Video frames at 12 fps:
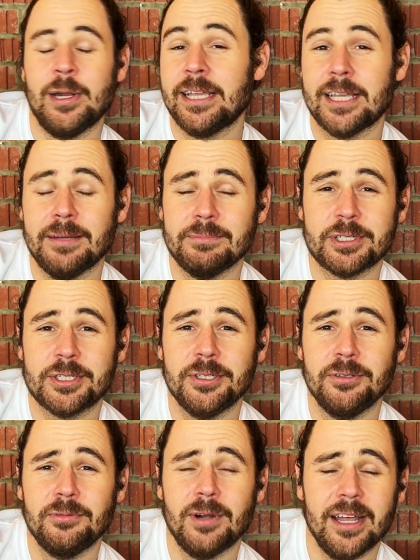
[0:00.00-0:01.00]
it comes
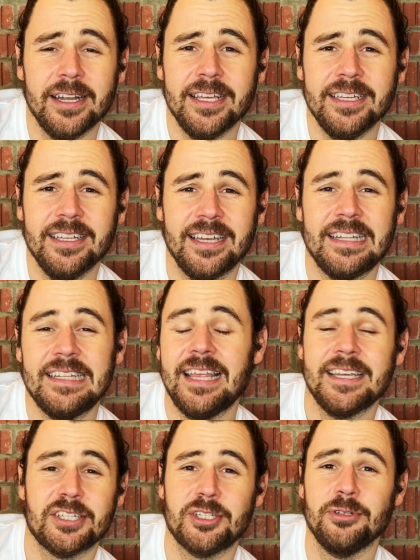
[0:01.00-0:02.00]
to running,
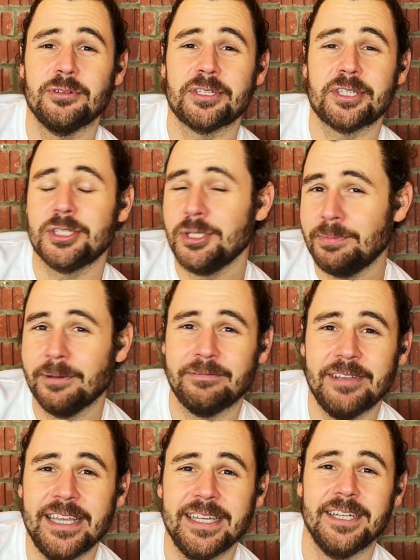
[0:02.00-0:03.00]
unless you're super
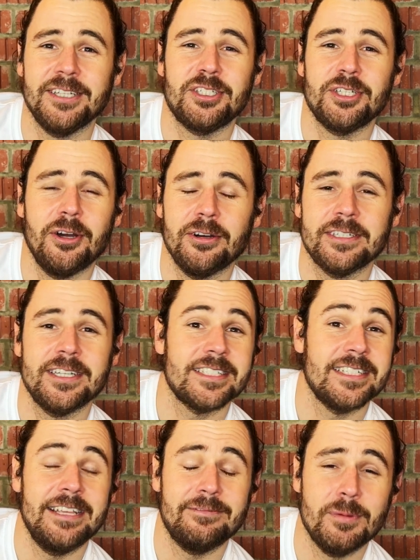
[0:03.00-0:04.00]
fit and a jog
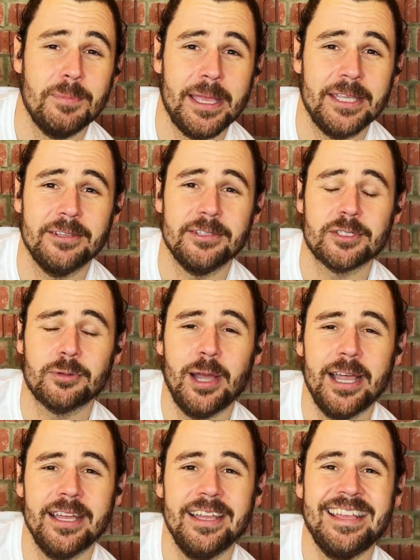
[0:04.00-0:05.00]
doesn't even make you
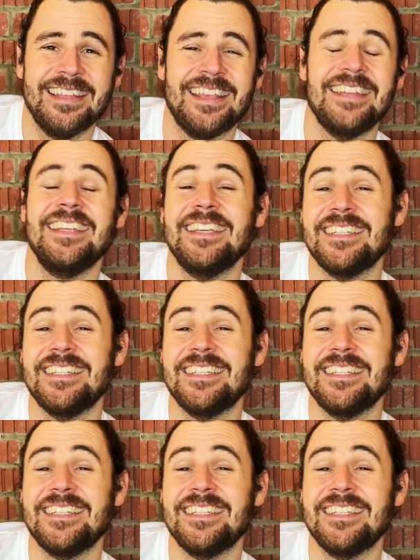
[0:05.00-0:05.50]
sweat, then the